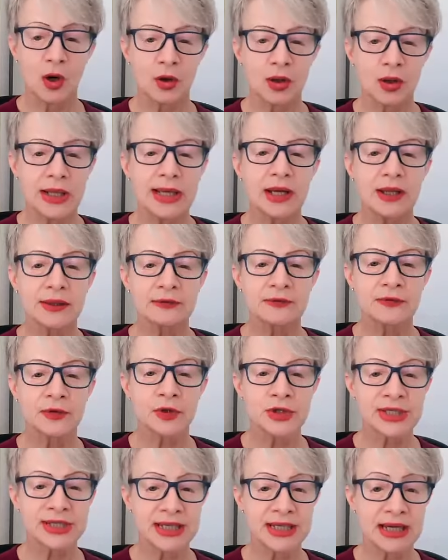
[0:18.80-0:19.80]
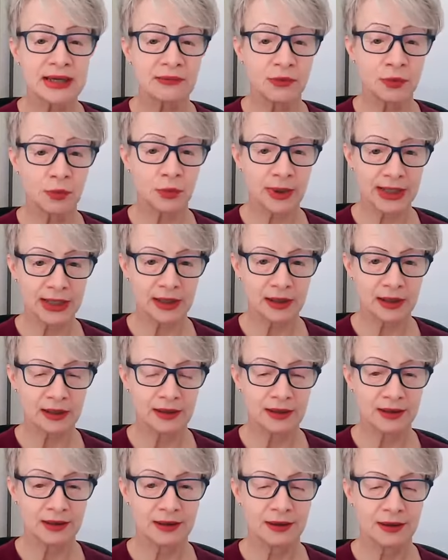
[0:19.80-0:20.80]
Early on the first day of the week,
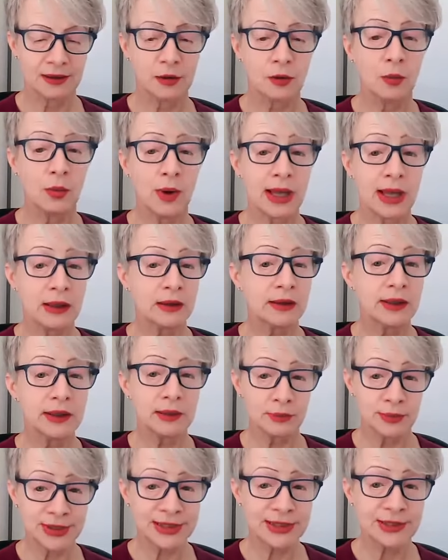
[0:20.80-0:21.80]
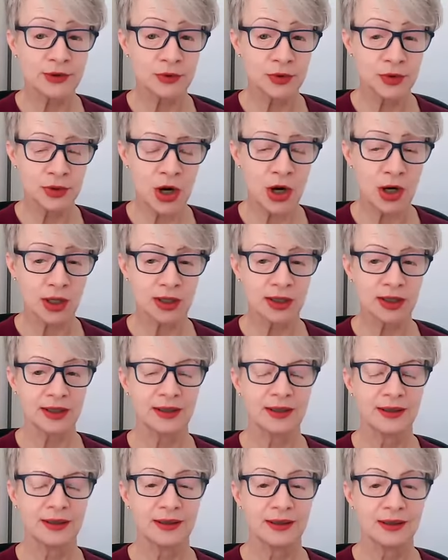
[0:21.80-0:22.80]
while it was still
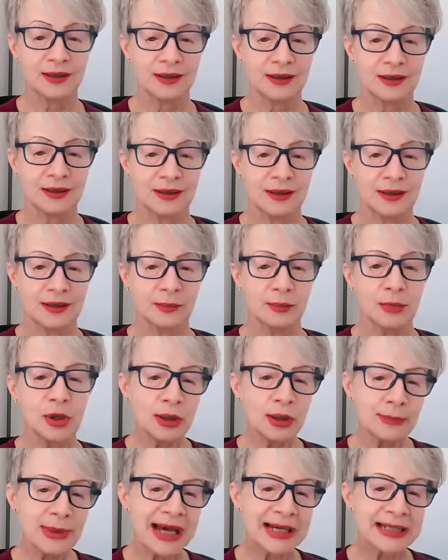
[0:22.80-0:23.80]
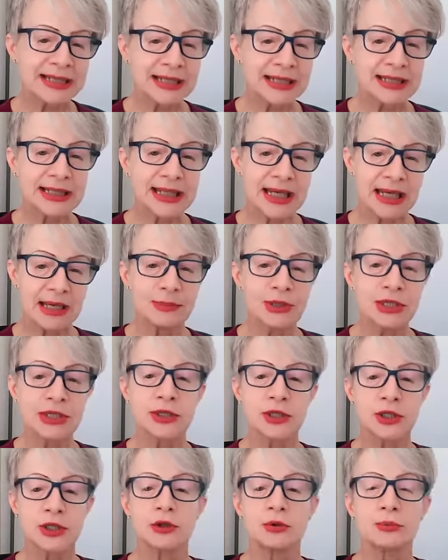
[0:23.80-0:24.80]
dark, Mary Magdalene came to
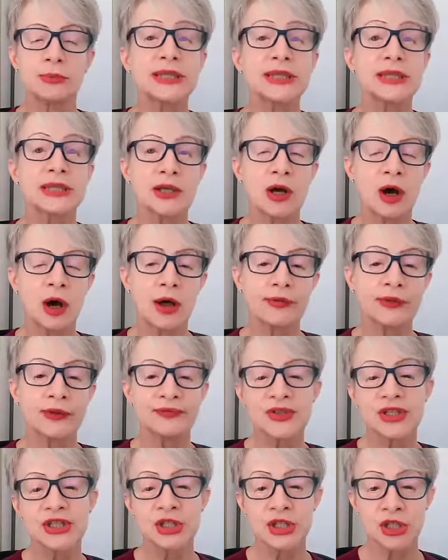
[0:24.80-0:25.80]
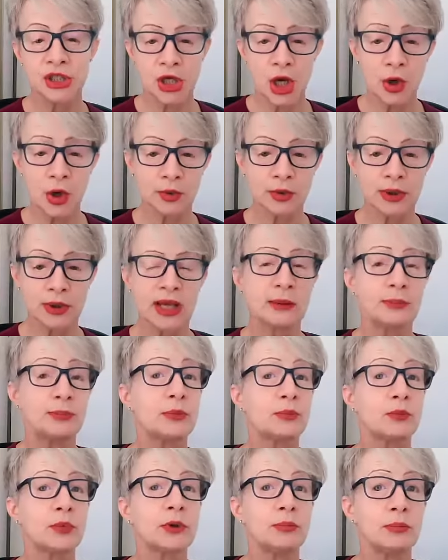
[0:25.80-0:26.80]
the tomb and saw that the stone had
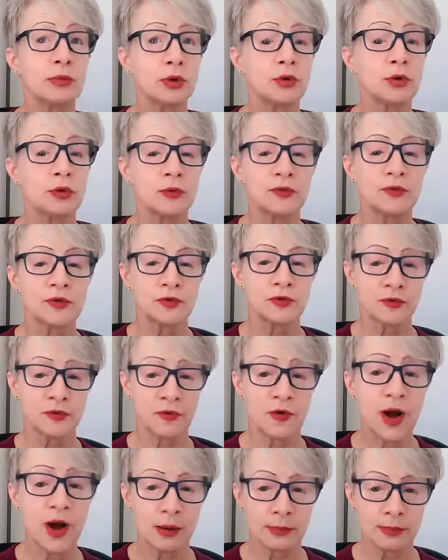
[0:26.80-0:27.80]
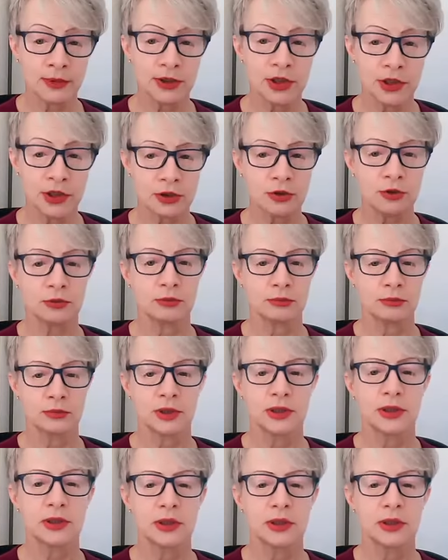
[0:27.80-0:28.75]
been removed from the tomb.